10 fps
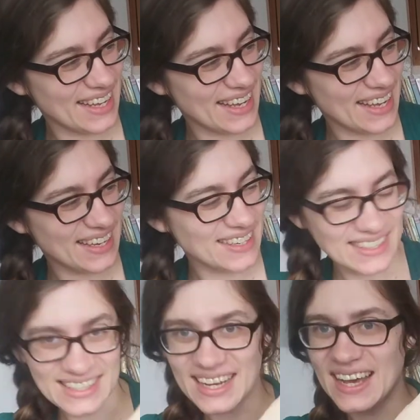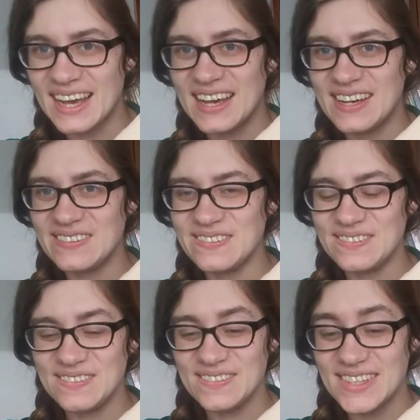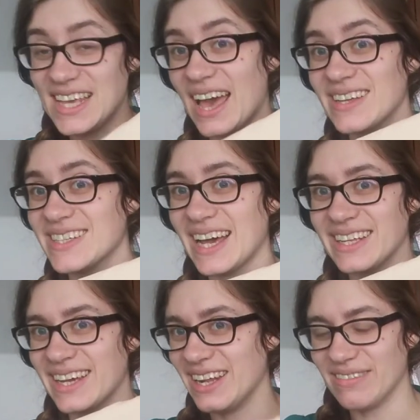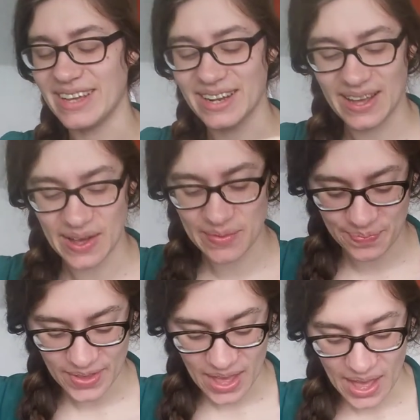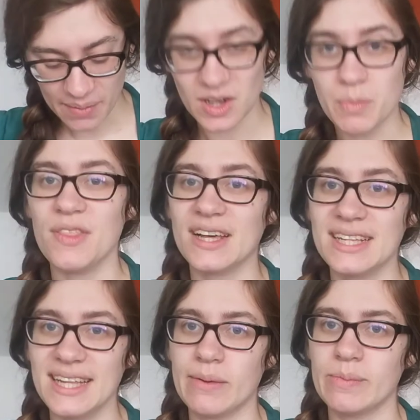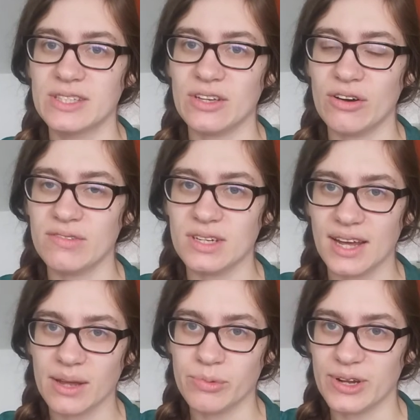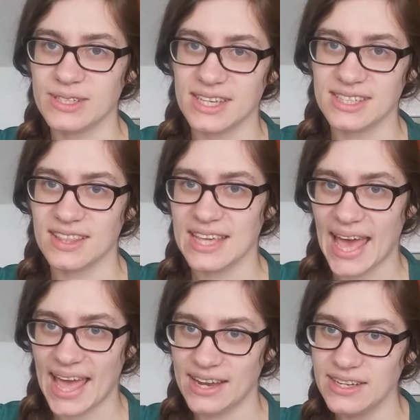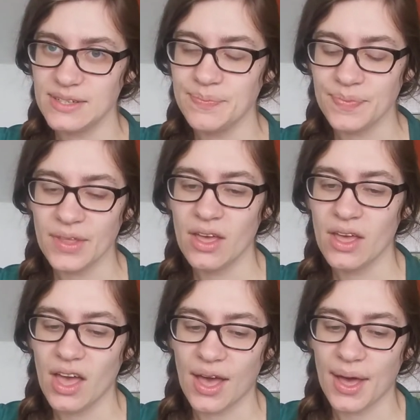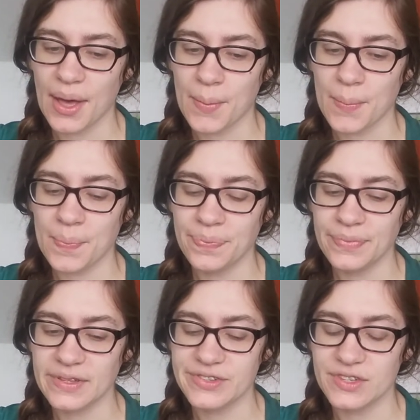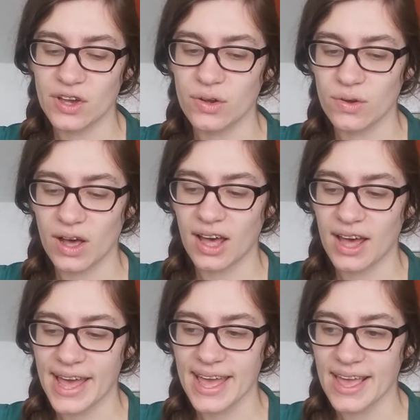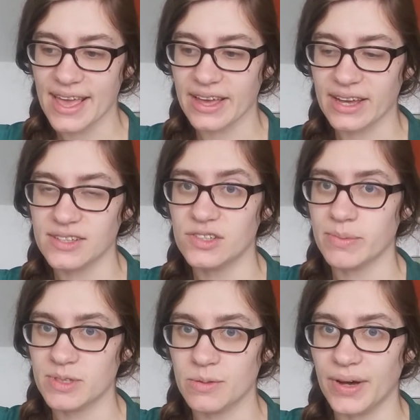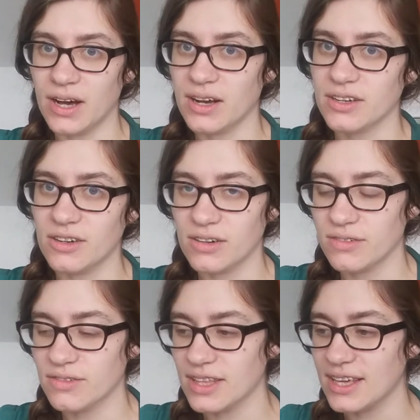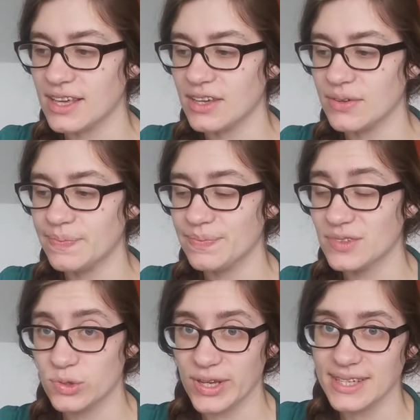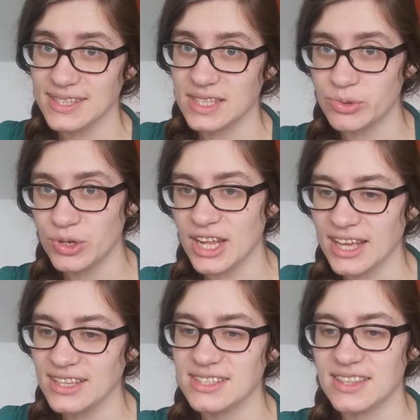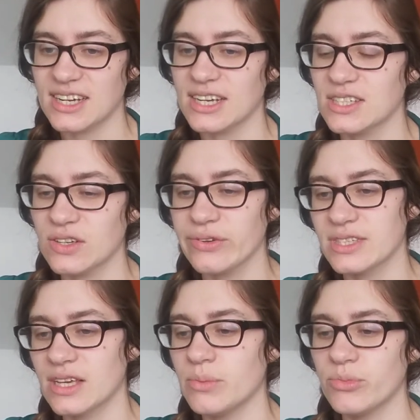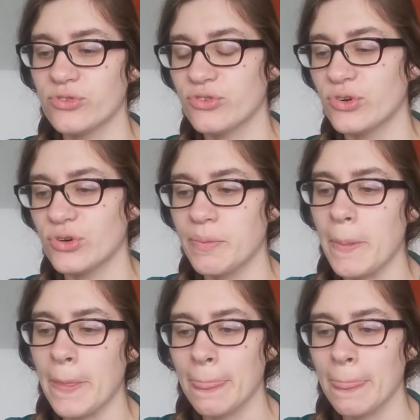And yeah, I love it. I'm going to put the clips of the dyeing process at the end. So I stripped the bark off the twigs, the prunings, and then I soaked them for